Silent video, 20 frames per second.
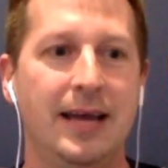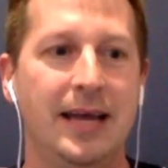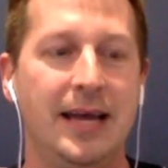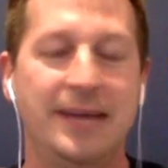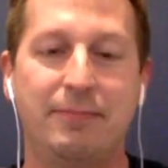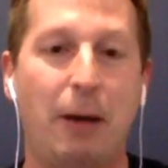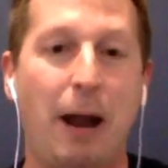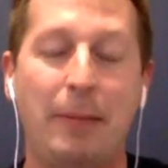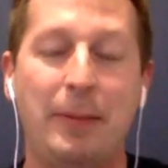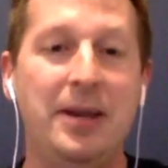
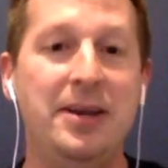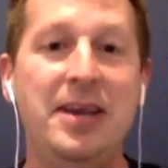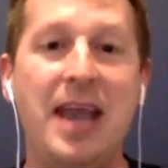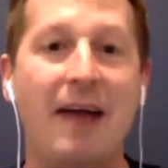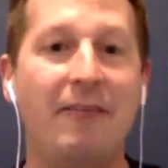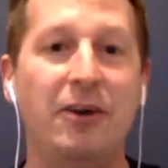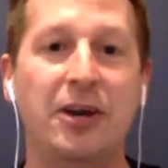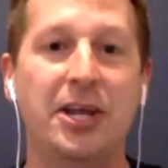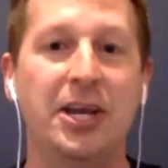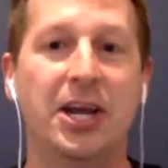It's probably
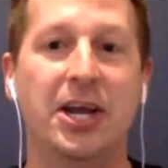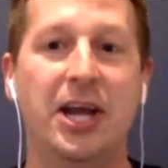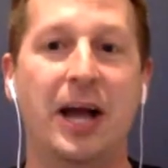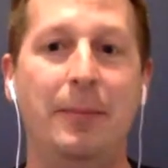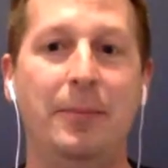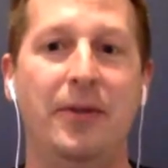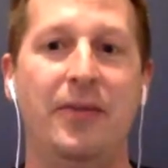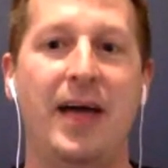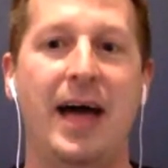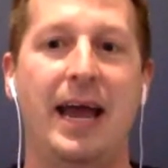never going to
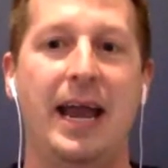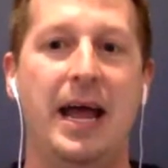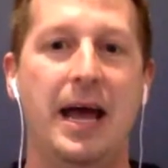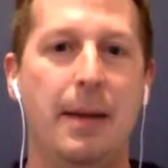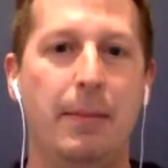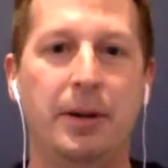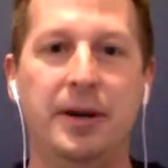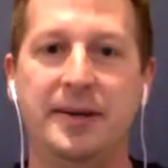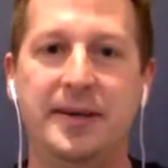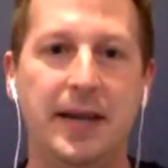come to that.
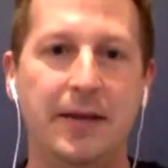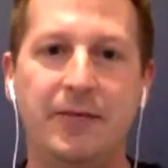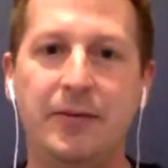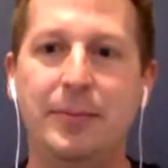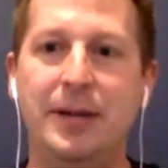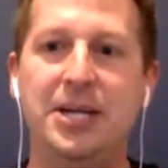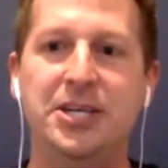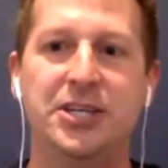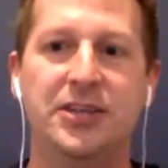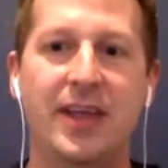But it's
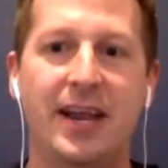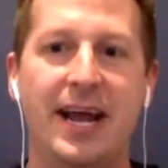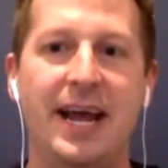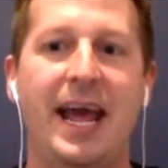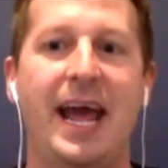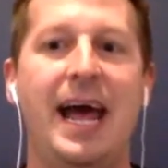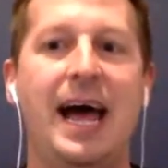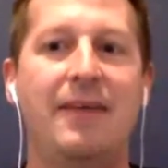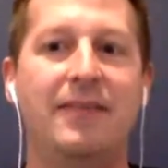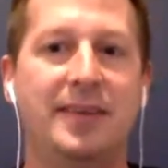information that I
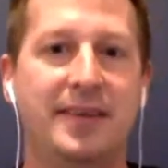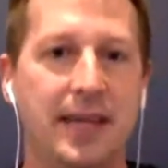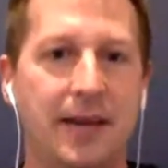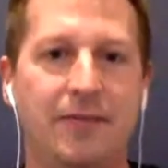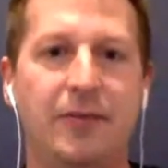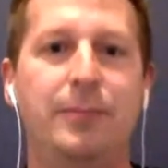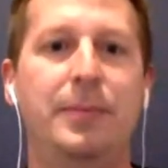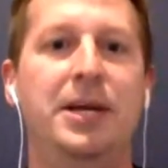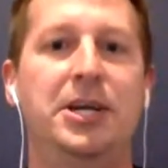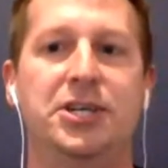have. It's
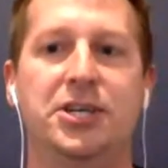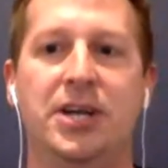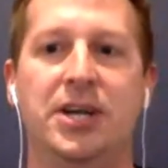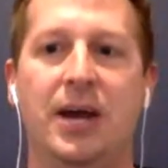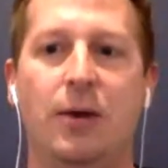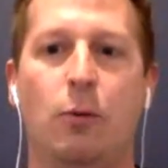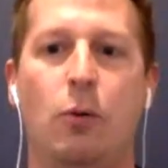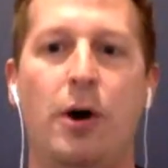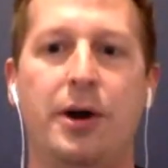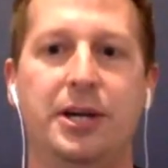information
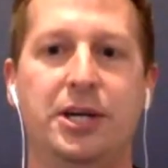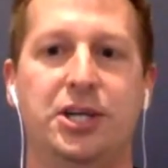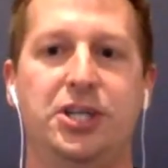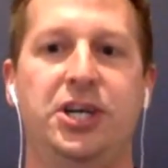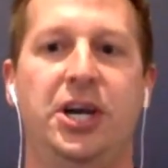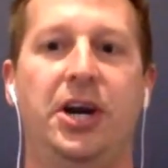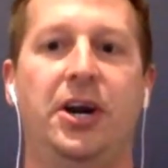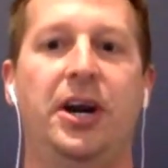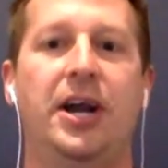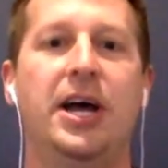I want to
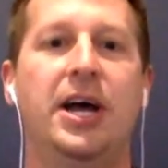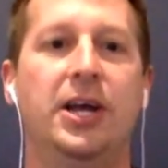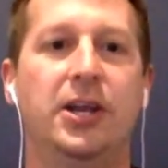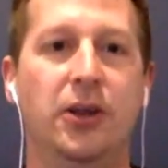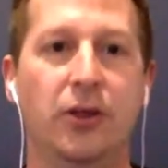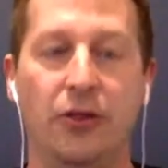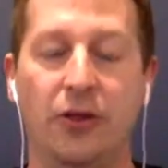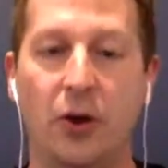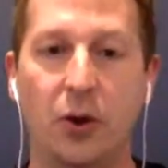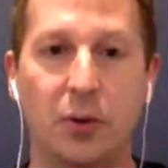share
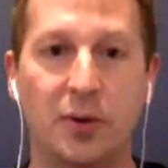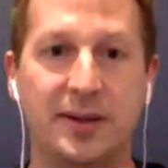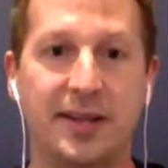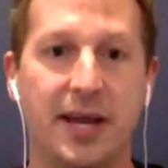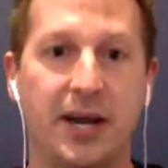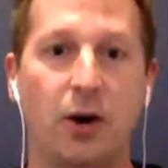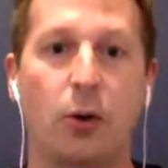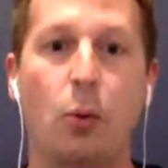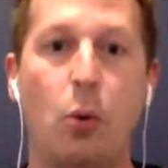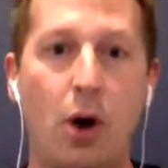to those
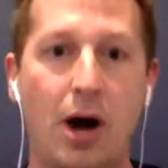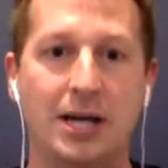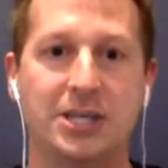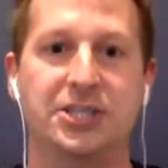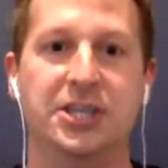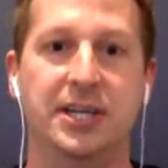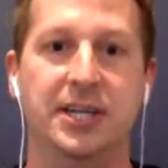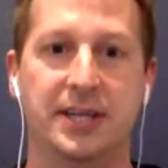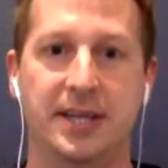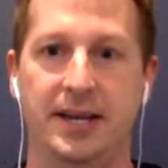that are
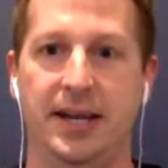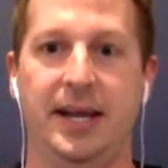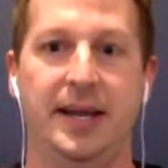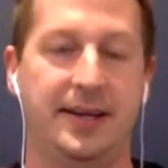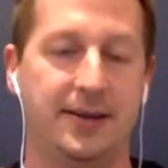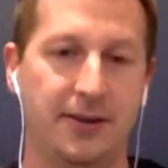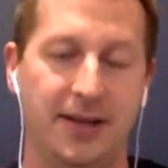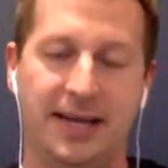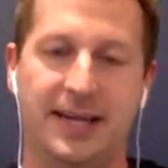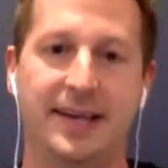watching today.
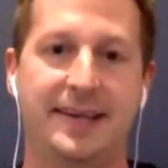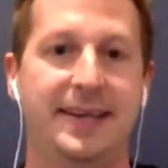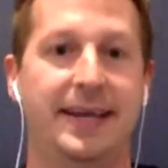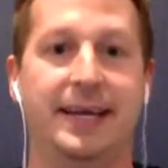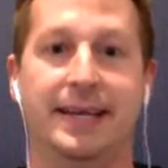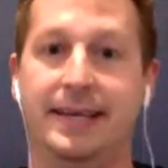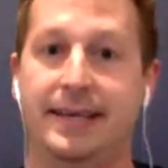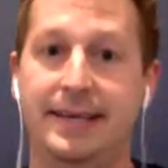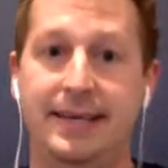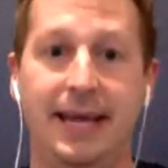So, like I
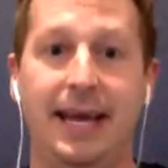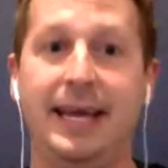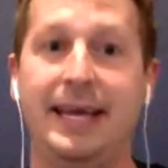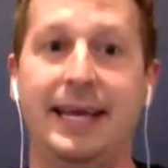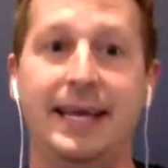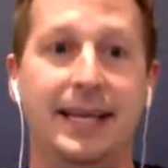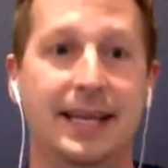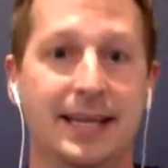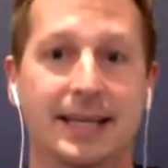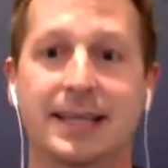said, take
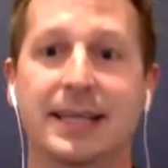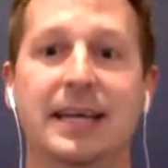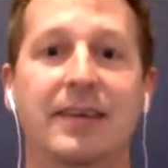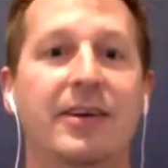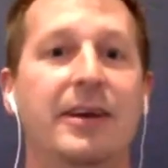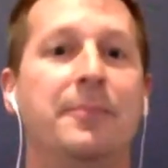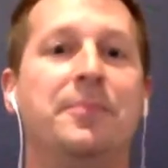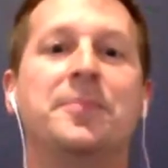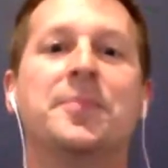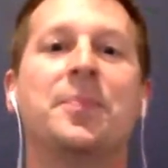it, leave
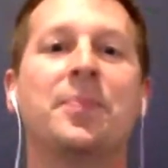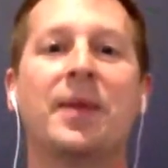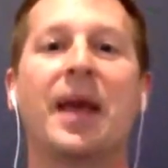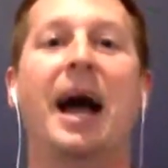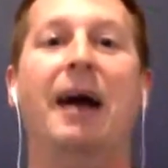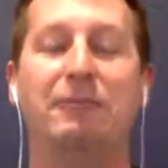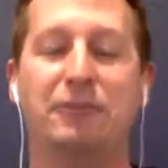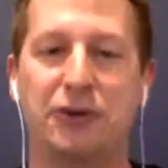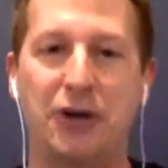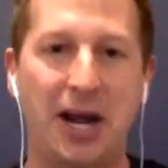it.
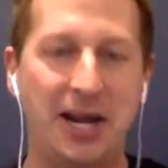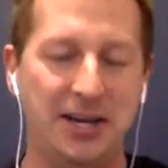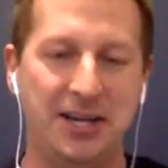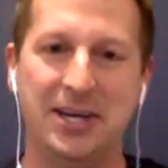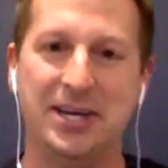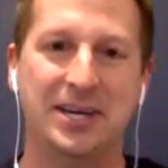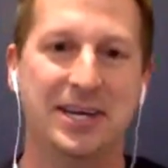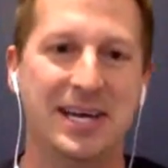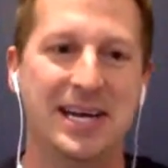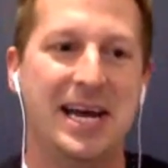I've tried
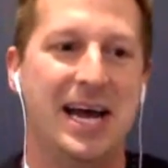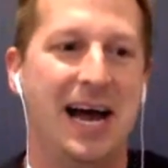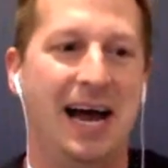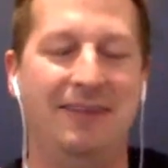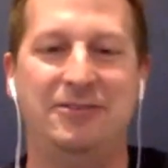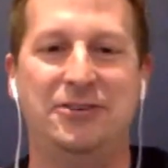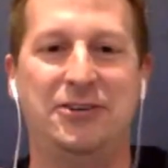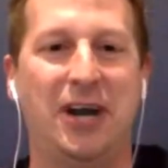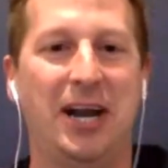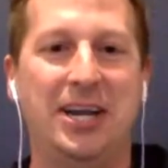to
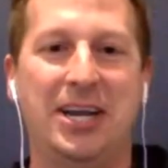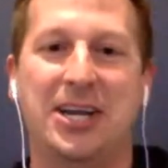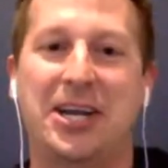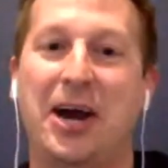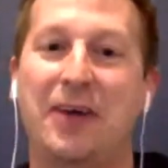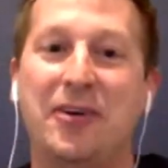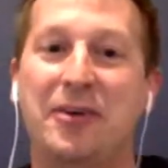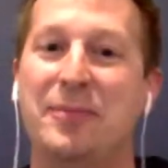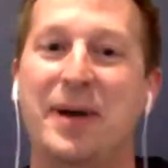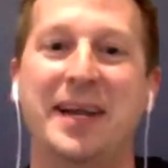I've tried to
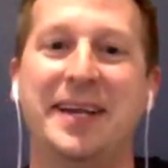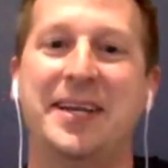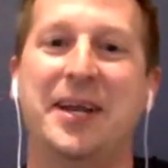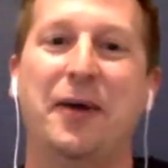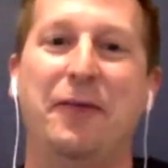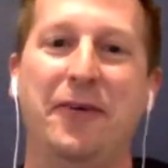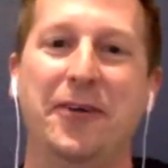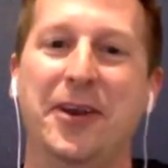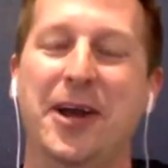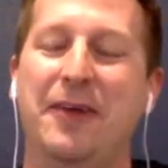cover
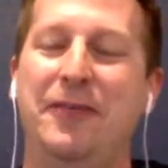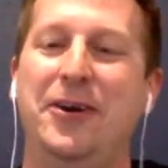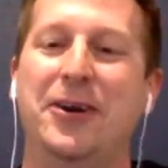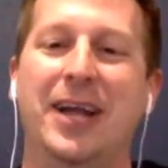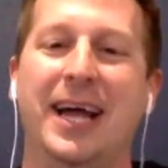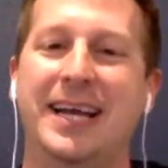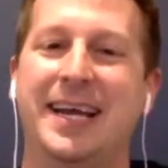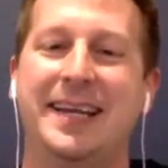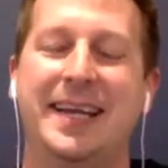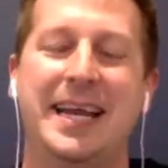myself enough here.
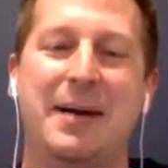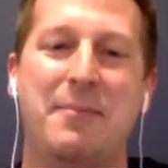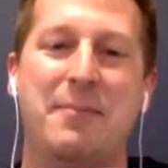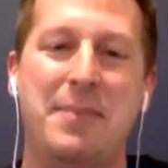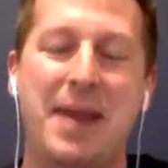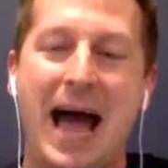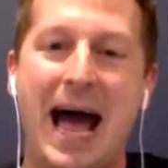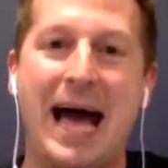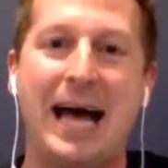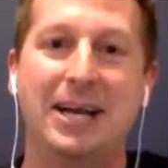Like I said,
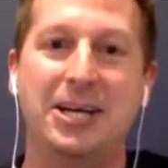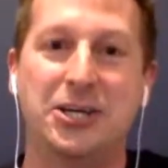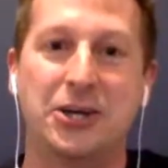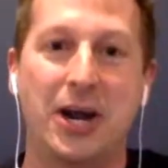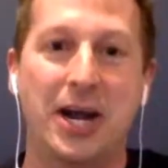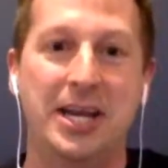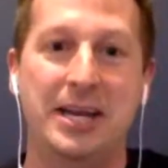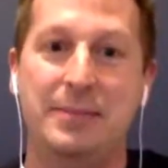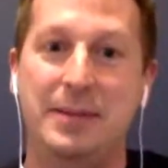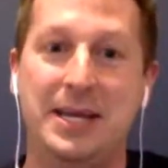I'm not
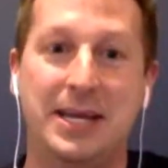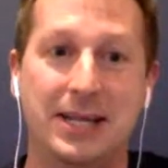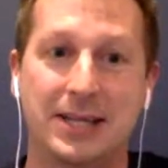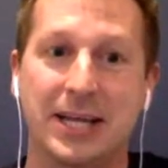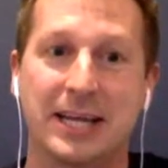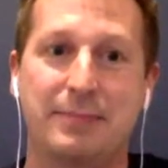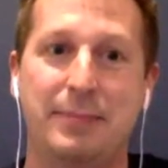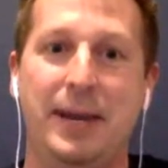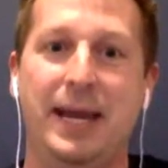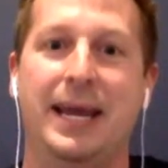trying to be
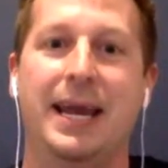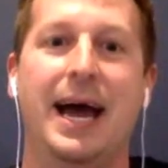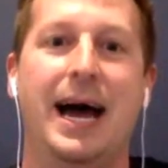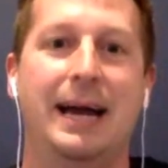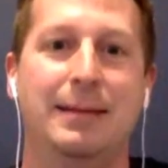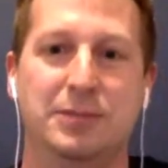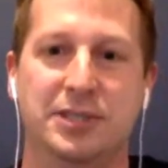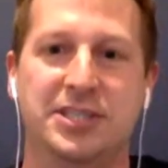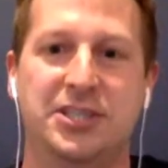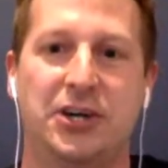clickbait
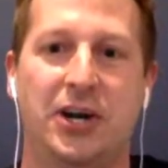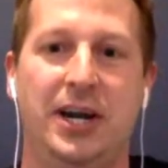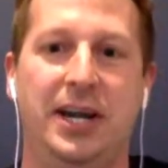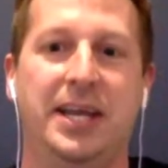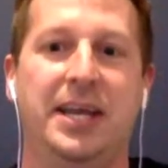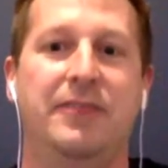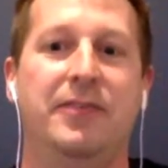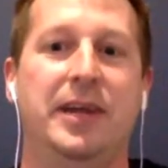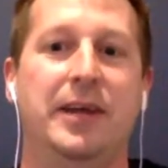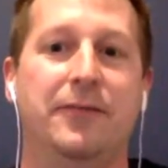guy. I'm just trying
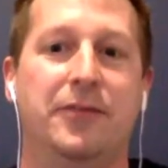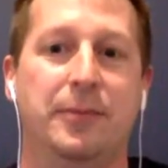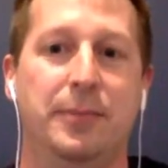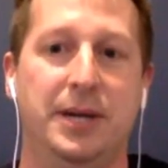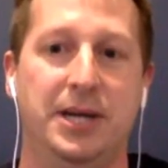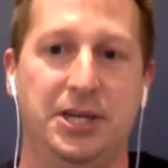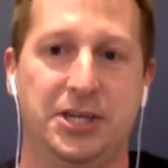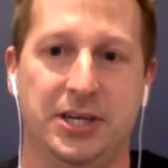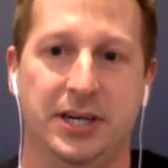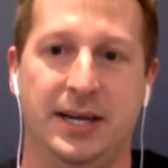to give
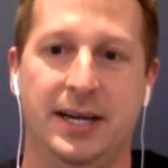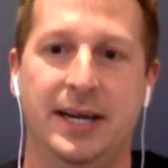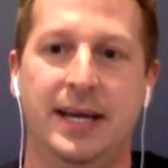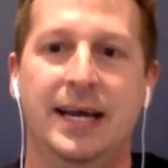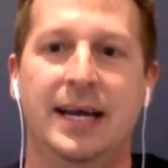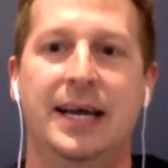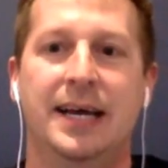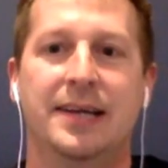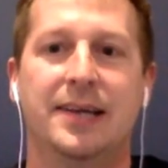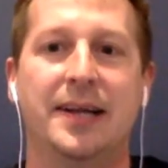information.
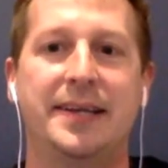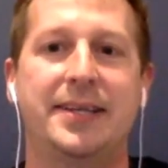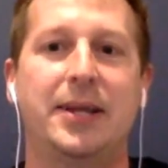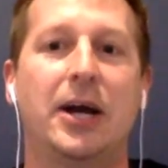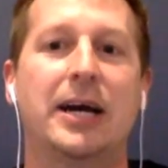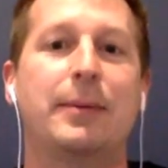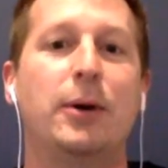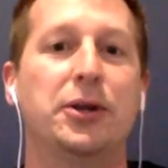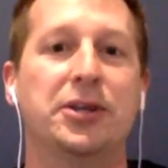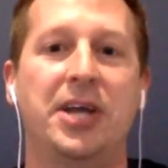So let's
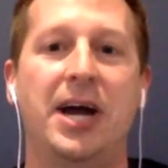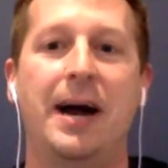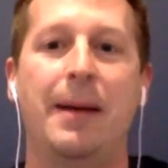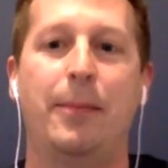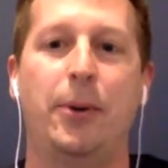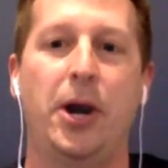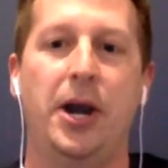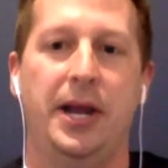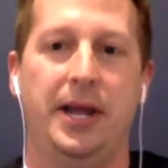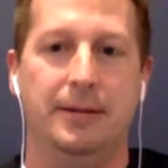talk about Tom
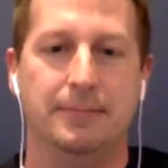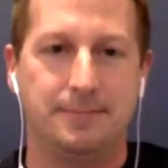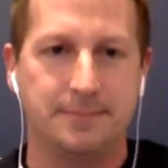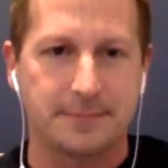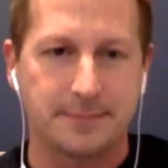Brady.